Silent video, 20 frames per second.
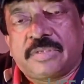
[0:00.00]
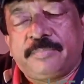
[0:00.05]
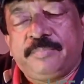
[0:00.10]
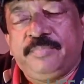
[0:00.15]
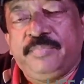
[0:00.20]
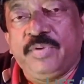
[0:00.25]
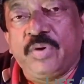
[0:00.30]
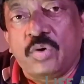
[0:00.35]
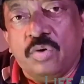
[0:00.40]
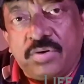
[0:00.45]
The
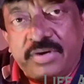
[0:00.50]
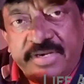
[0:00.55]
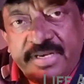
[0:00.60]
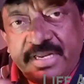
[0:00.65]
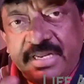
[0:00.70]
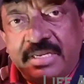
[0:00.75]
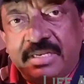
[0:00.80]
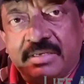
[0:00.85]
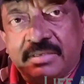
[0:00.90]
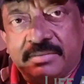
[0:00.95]

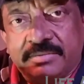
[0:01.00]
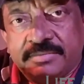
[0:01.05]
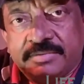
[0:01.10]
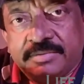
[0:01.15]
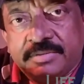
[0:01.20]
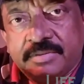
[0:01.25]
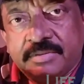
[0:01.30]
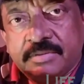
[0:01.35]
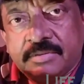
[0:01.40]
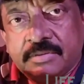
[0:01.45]
beauty
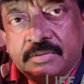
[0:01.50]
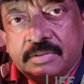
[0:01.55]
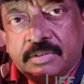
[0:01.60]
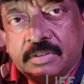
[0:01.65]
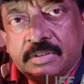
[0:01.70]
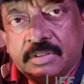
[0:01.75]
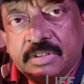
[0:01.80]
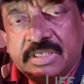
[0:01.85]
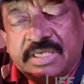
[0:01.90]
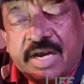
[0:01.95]

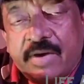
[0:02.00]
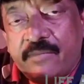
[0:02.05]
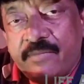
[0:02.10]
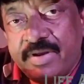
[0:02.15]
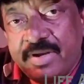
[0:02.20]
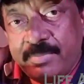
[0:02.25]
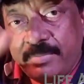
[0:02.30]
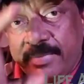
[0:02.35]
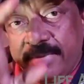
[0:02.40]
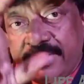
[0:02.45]

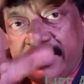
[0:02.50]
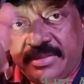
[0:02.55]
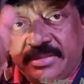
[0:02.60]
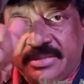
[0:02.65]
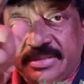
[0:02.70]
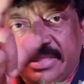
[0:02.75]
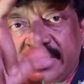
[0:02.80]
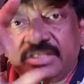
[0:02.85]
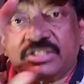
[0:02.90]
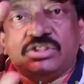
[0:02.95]

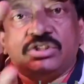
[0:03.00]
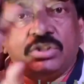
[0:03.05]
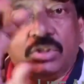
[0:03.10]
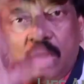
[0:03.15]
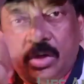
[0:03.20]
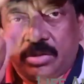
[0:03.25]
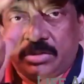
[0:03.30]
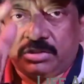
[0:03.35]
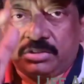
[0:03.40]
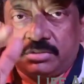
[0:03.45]
government is
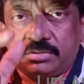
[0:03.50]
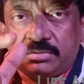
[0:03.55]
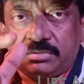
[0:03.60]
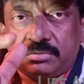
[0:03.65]
not,